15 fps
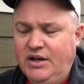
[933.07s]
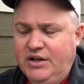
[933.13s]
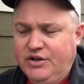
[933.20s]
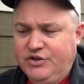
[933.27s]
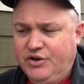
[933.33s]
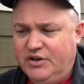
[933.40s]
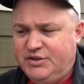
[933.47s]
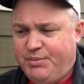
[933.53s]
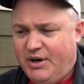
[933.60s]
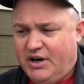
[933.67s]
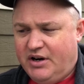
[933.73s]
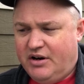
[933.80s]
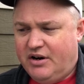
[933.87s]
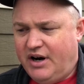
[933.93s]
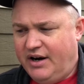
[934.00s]
So I spent
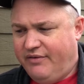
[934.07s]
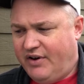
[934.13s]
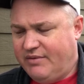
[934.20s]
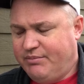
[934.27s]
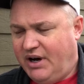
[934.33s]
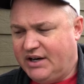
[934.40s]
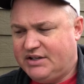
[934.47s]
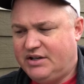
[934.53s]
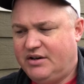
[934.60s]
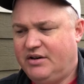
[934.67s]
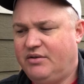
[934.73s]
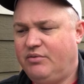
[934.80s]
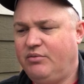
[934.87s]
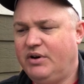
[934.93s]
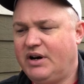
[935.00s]
195 bucks.
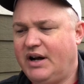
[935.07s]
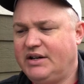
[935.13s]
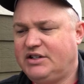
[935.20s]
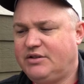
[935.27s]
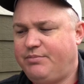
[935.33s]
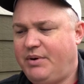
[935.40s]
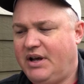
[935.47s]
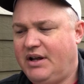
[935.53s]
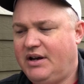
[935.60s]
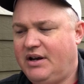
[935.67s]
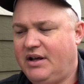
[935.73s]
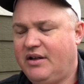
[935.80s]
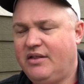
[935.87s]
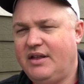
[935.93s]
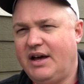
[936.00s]
Would I spend
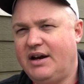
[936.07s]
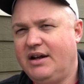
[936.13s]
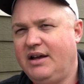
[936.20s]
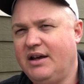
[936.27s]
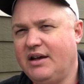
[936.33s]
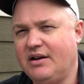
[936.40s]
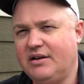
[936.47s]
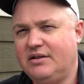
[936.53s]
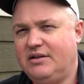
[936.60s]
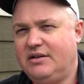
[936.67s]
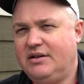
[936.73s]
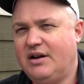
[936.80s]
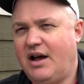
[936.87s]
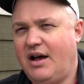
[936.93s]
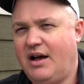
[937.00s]
that again?
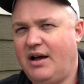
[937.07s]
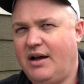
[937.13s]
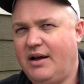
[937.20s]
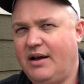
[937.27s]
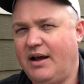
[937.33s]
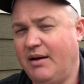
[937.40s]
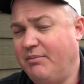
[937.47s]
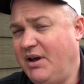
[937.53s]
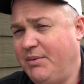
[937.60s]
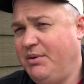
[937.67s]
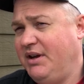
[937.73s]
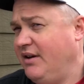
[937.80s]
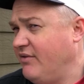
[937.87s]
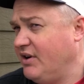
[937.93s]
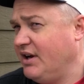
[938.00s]
And maybe
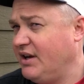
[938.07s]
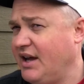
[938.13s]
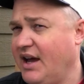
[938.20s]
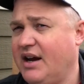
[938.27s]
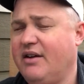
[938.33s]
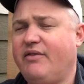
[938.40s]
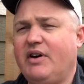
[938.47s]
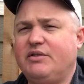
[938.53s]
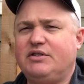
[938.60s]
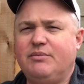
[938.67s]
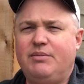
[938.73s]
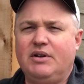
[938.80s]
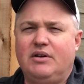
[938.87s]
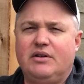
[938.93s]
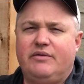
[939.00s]
even again if I was to
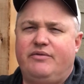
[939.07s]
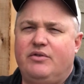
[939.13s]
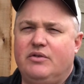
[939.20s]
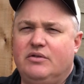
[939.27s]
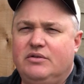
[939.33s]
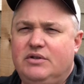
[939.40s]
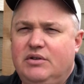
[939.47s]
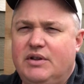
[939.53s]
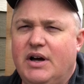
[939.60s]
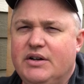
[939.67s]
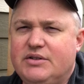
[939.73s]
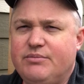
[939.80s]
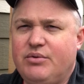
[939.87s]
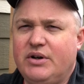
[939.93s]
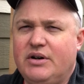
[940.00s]
build a full
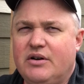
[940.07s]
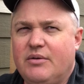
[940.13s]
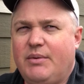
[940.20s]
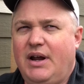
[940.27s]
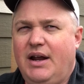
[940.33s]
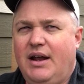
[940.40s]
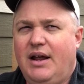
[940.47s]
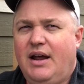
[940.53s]
2,000 point army.